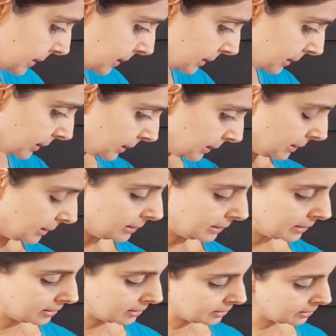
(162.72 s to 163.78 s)

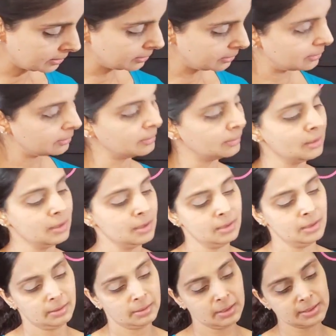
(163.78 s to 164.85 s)
see.
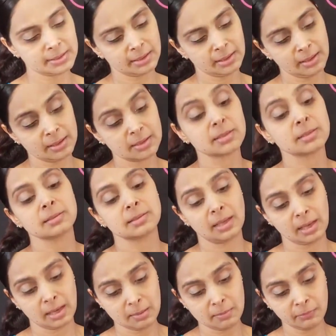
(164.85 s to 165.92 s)
This is
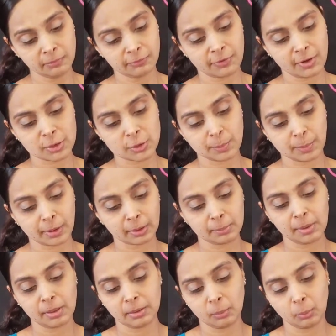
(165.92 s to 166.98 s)
same fresh
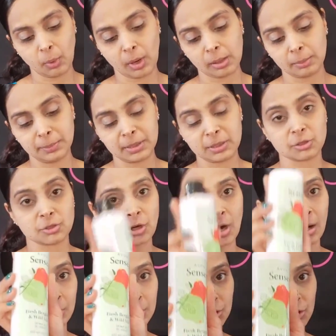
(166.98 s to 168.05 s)
bergamot and wild mint
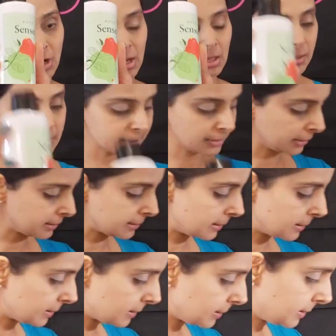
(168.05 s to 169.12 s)
shower gel, so I guess
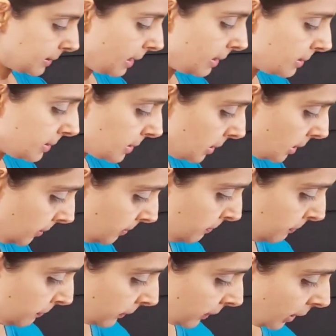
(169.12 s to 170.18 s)
it's a set.
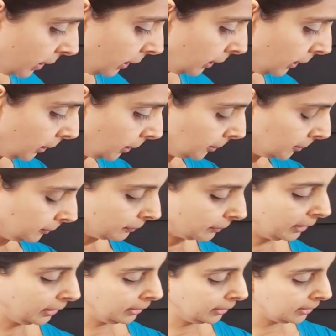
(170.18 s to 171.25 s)

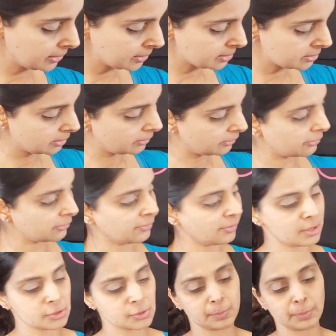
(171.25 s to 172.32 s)
And
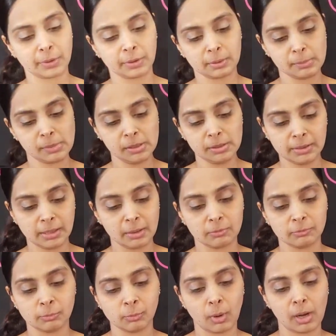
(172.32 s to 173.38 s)
fresh bergamot
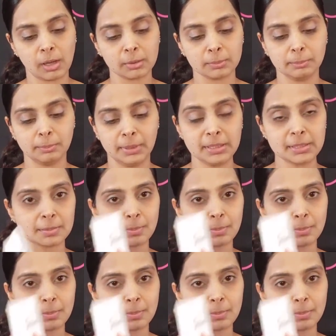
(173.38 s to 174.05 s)
and wild mint